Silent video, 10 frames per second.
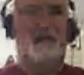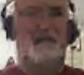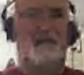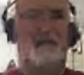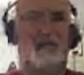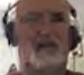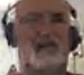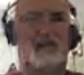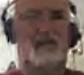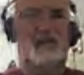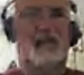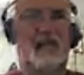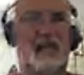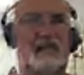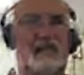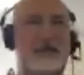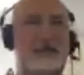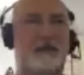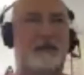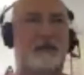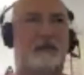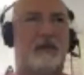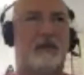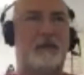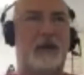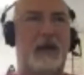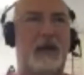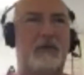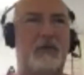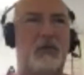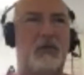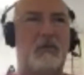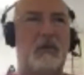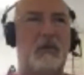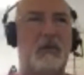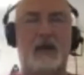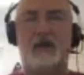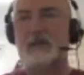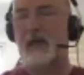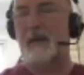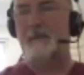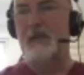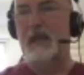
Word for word: That patient that I had had suffered from pain for a long time.